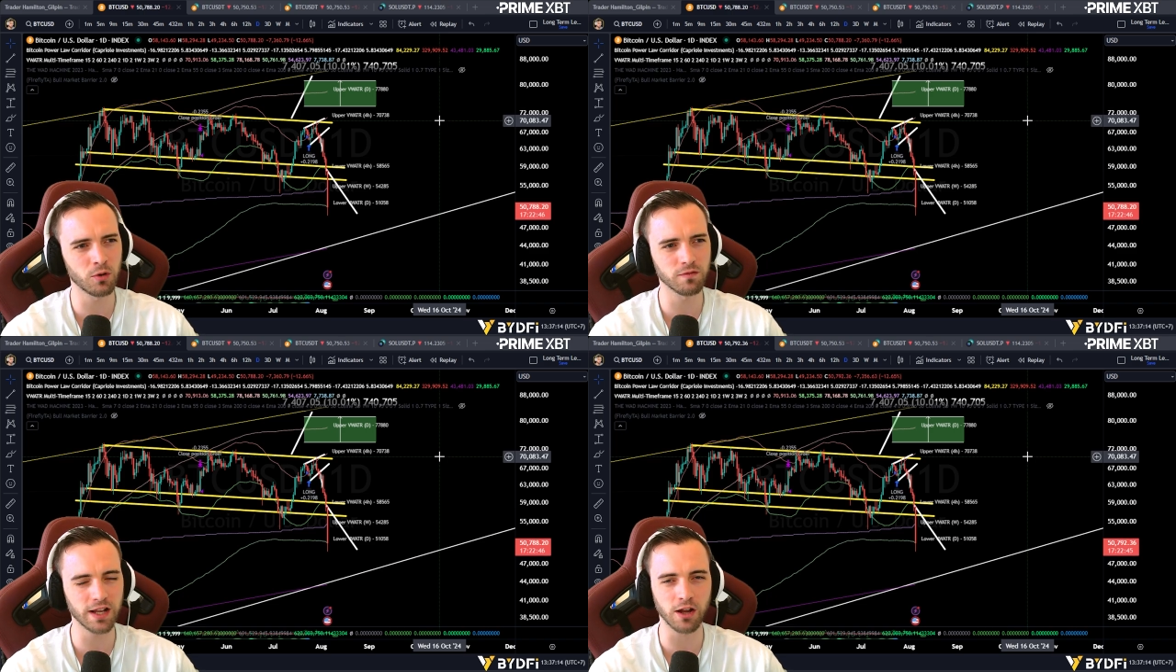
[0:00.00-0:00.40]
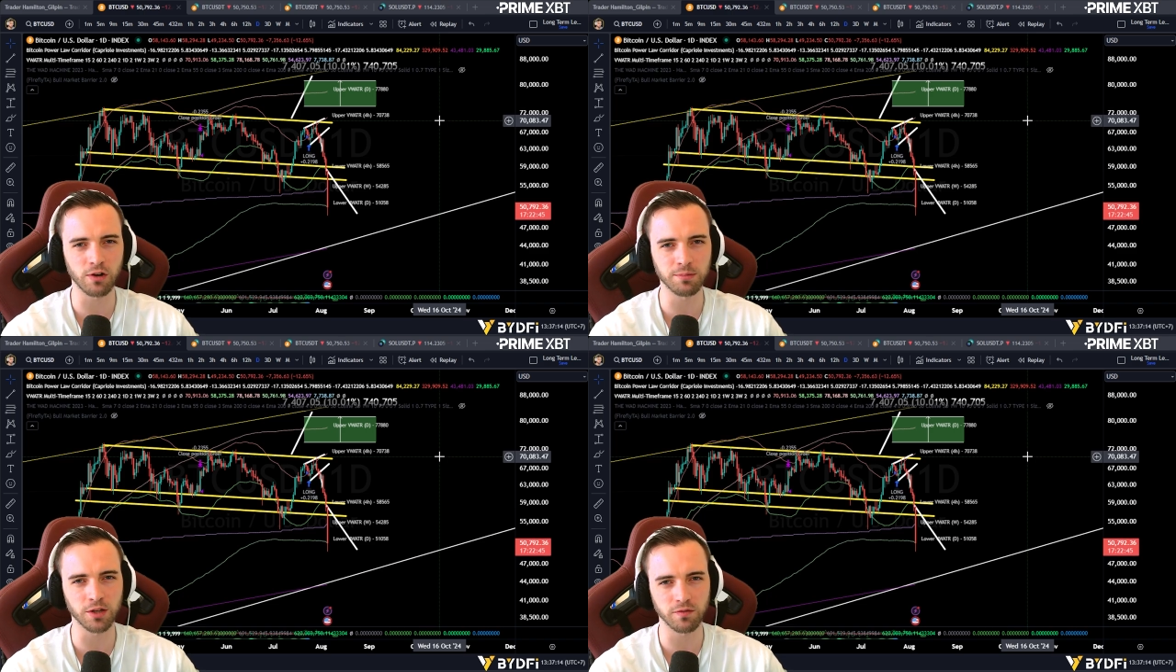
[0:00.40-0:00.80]
More of like a
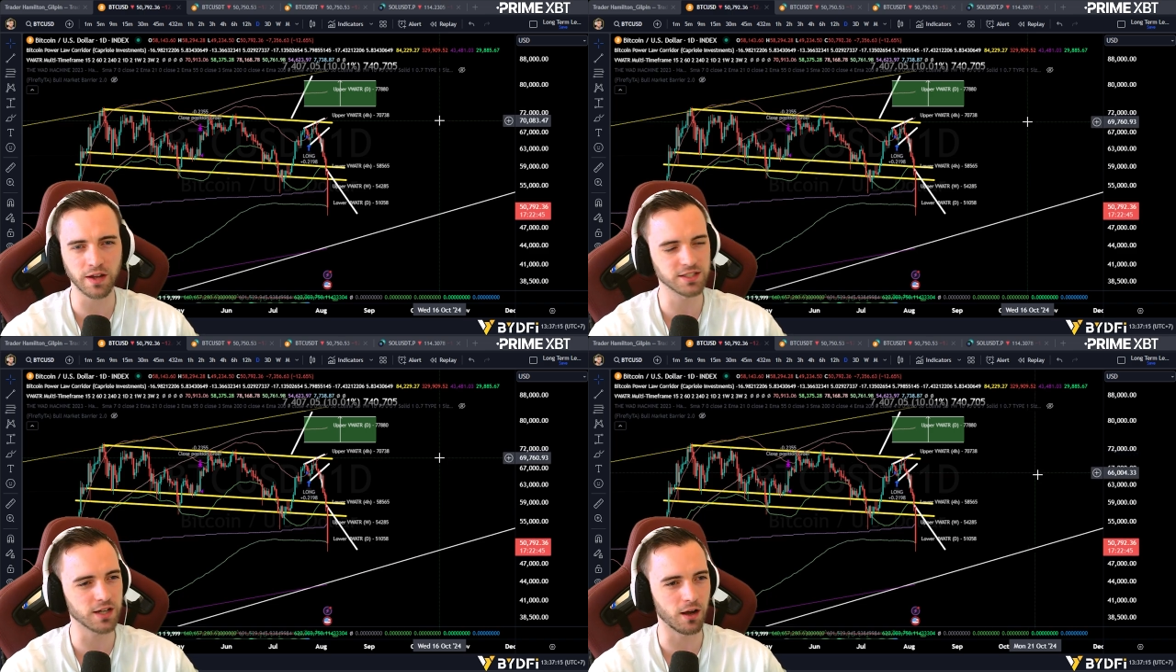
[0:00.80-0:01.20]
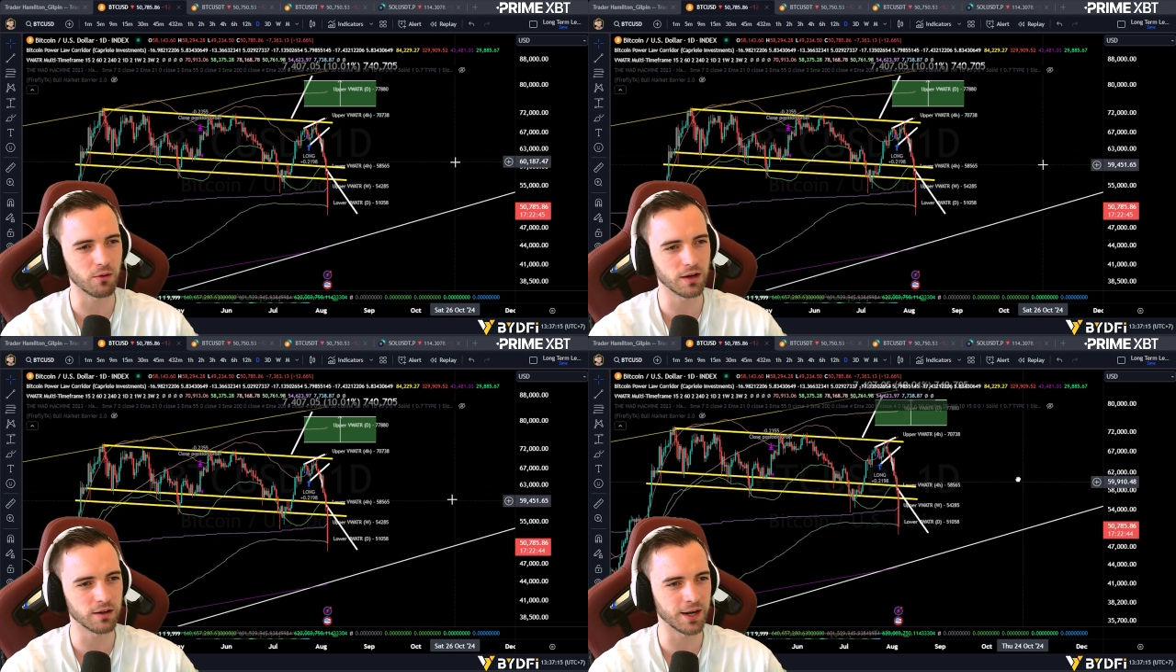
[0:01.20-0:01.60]
CryptoFace
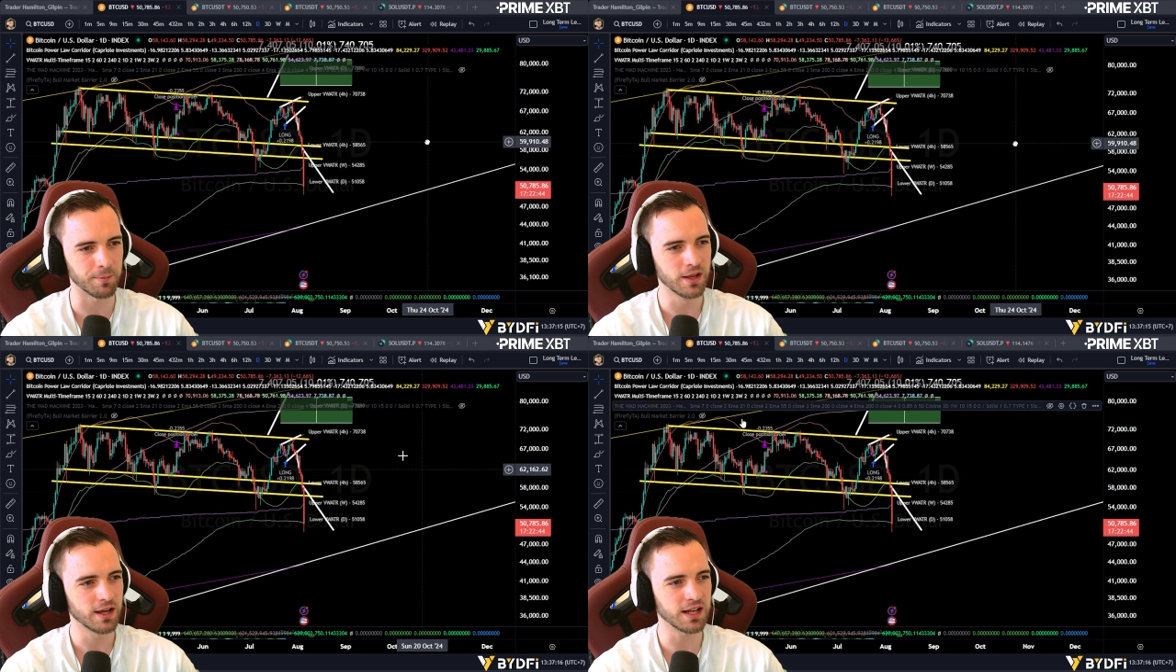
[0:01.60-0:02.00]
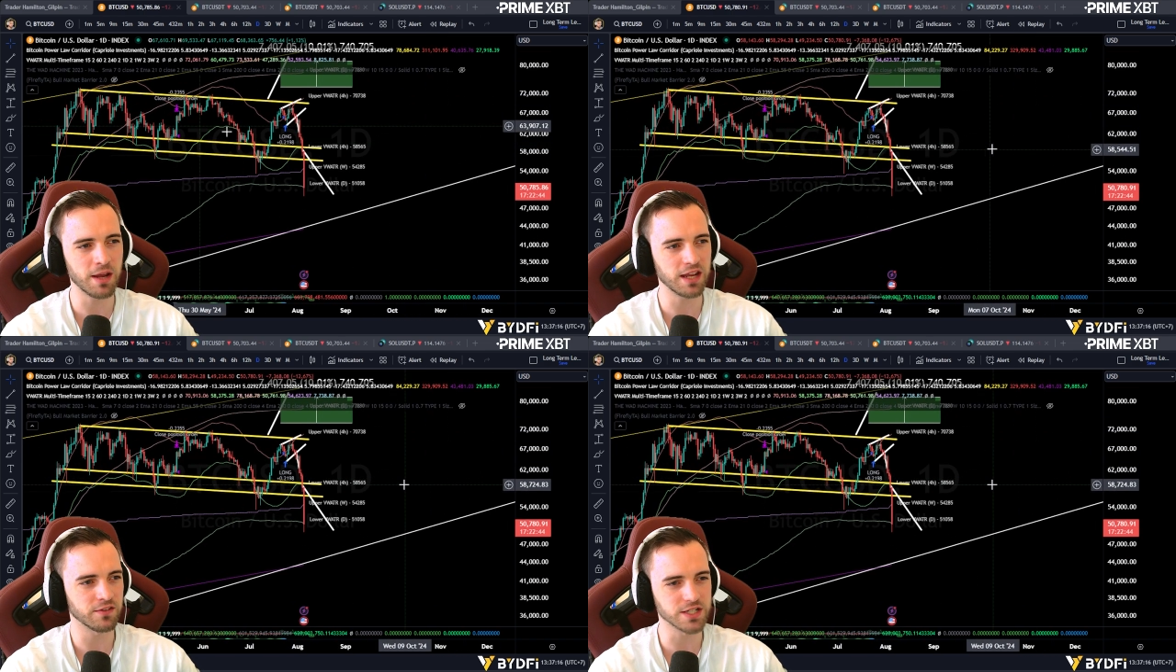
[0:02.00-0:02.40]
style, all right? And I
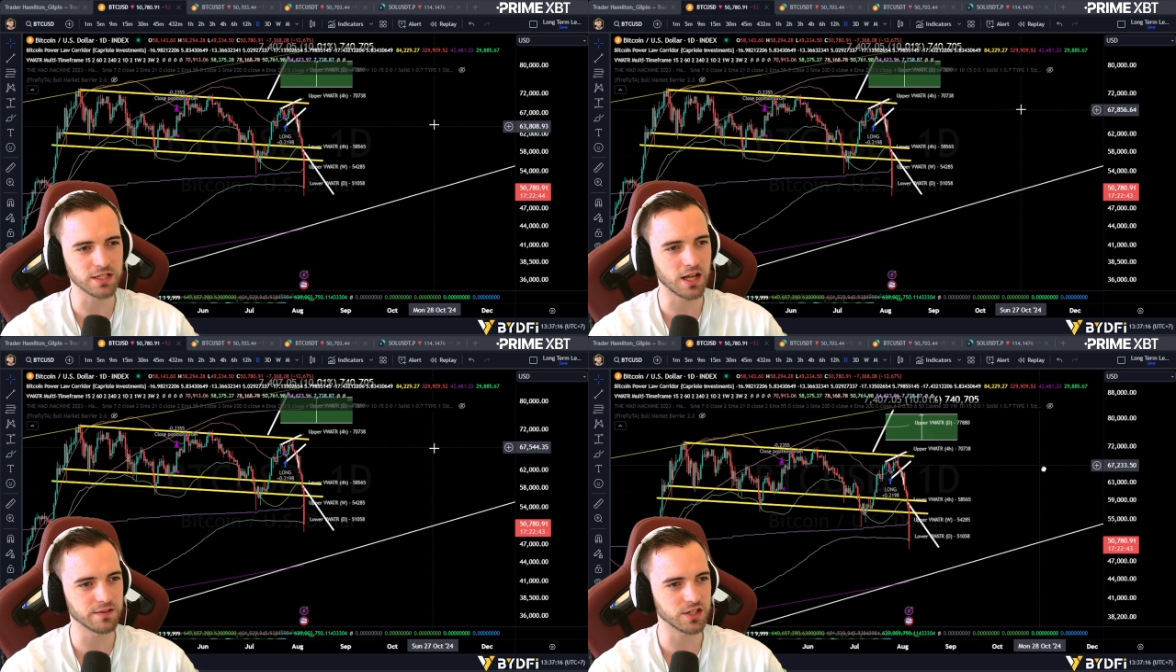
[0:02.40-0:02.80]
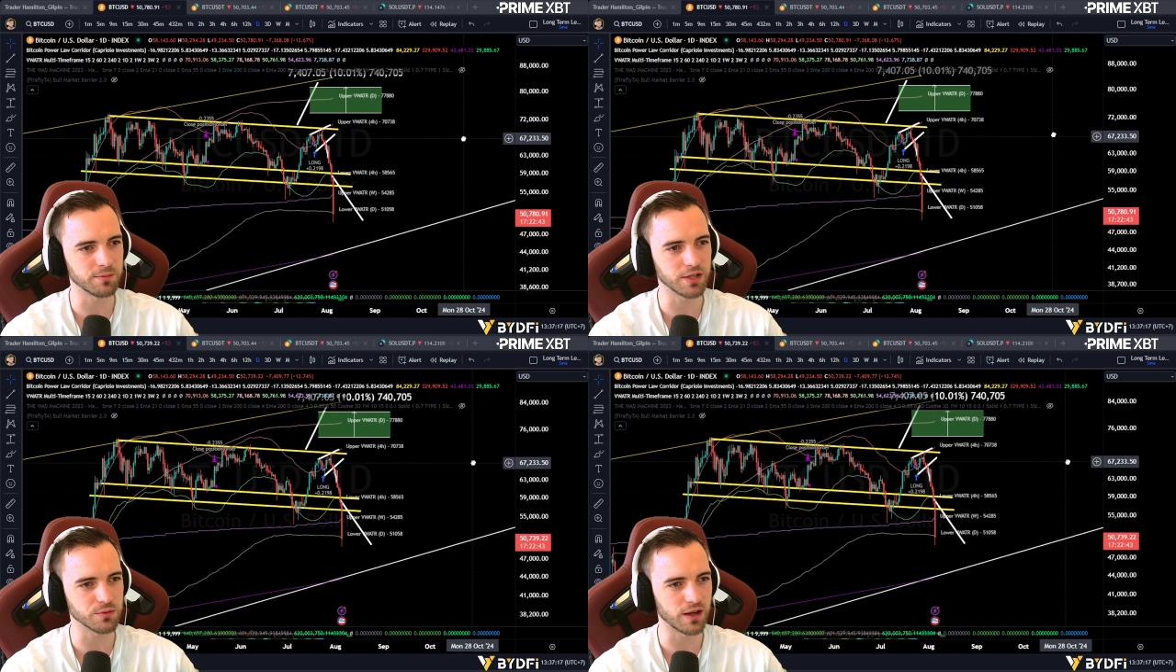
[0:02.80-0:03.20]
may even just live
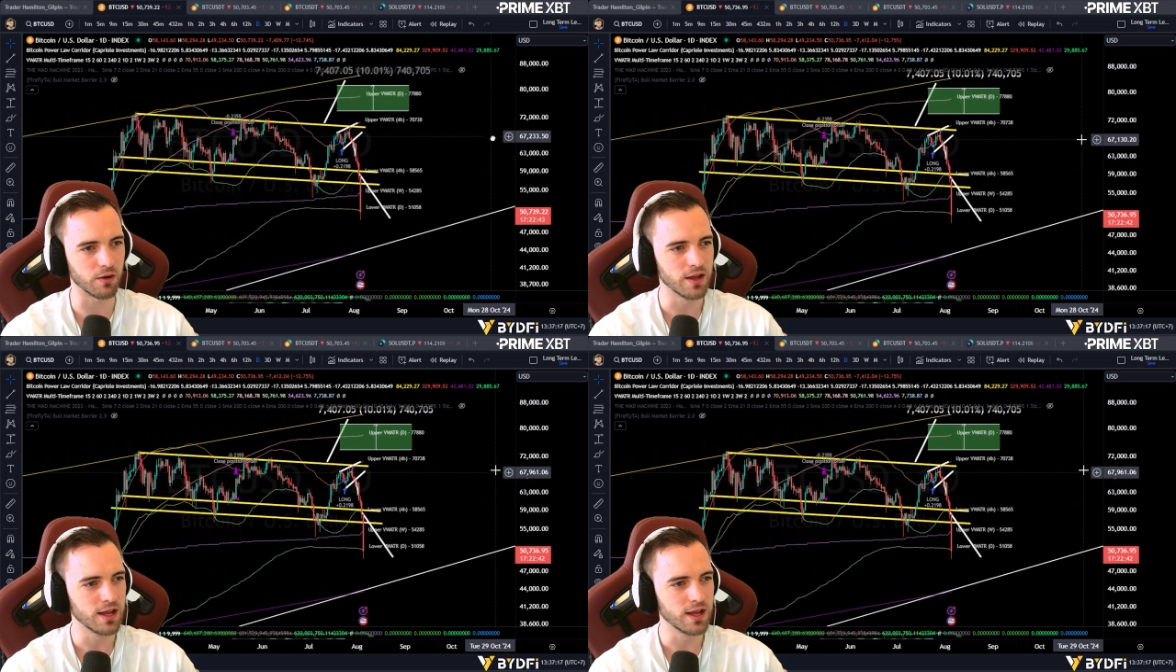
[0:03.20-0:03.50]
stream it as well.